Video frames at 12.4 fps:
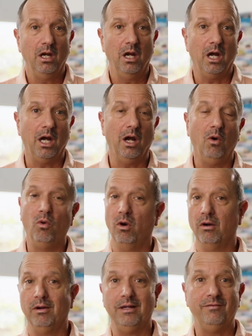
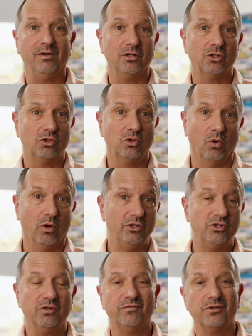or even a
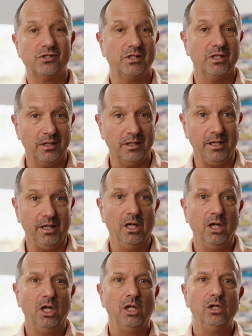storage facility,
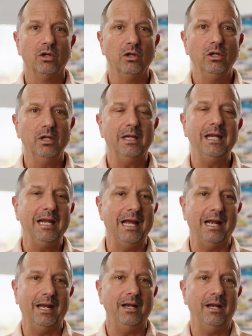you're looking
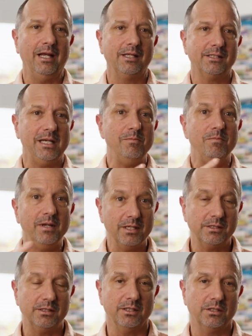at it as a
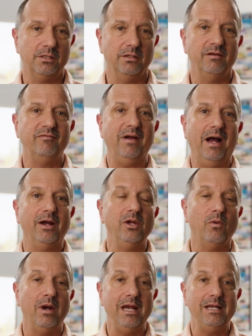business to
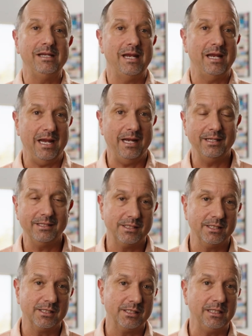evaluate, can it
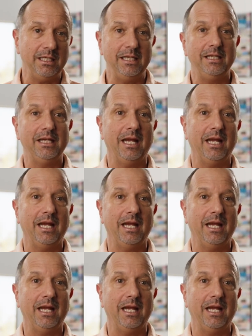succeed?